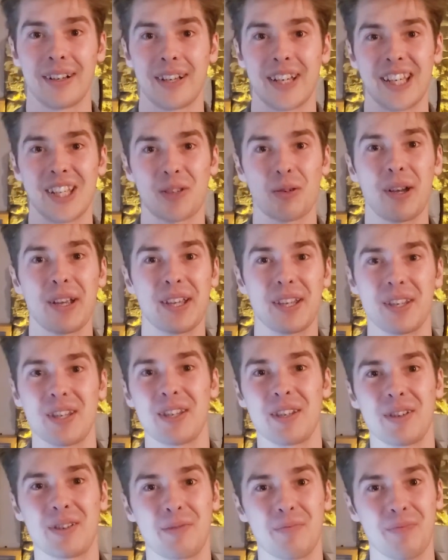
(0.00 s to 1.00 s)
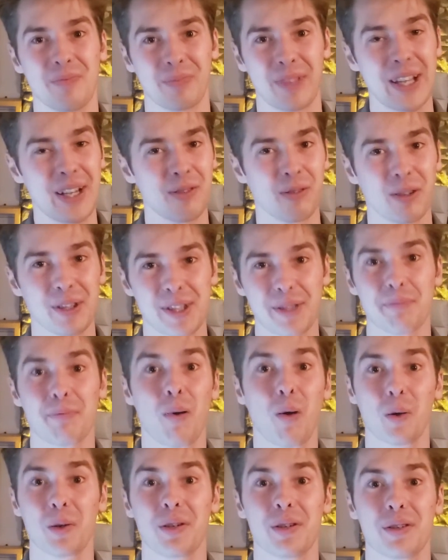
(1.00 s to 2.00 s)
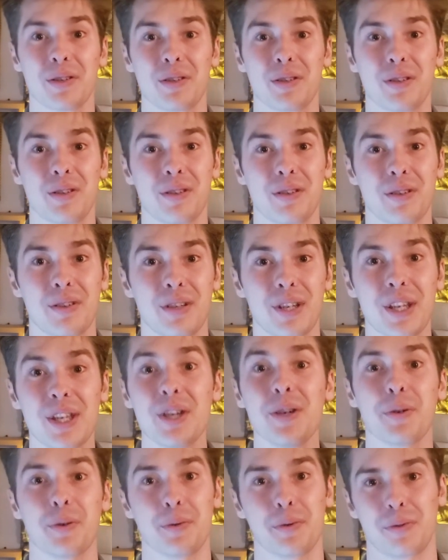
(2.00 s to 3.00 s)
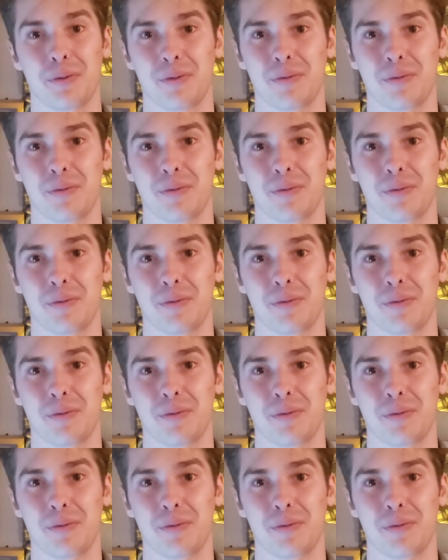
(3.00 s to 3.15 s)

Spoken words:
is what's important to you.